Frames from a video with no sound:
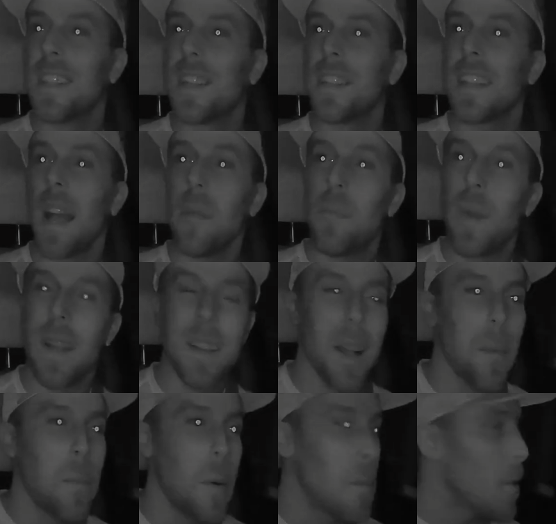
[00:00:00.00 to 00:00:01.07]
because I picked
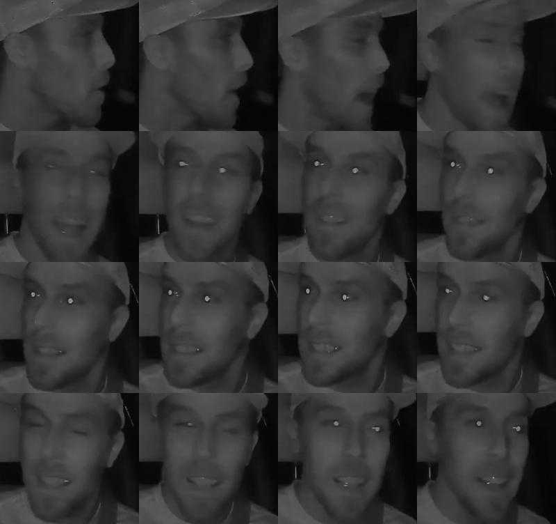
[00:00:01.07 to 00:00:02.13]
up a Mariah
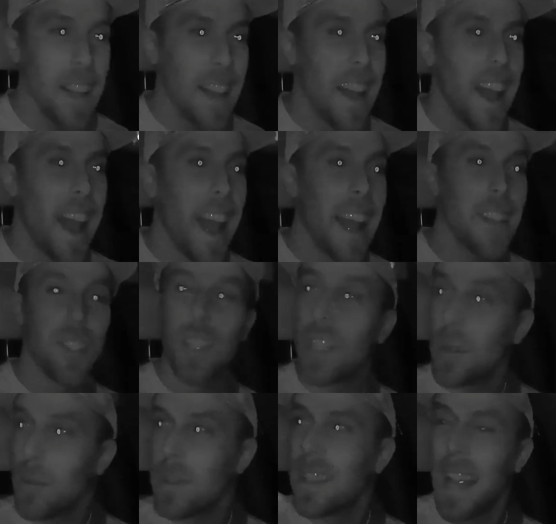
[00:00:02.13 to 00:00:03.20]
recently and
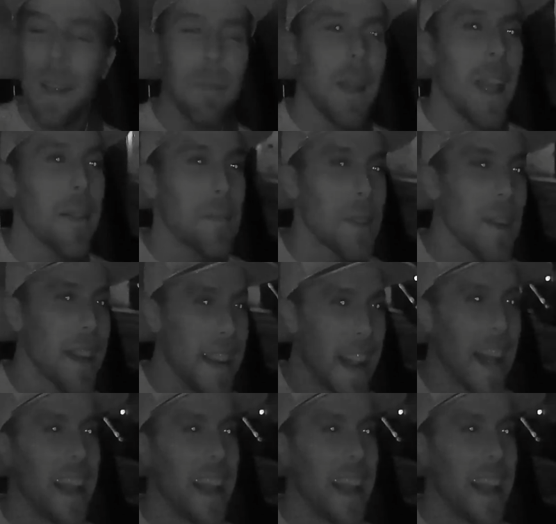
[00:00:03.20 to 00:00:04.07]
she was named after, and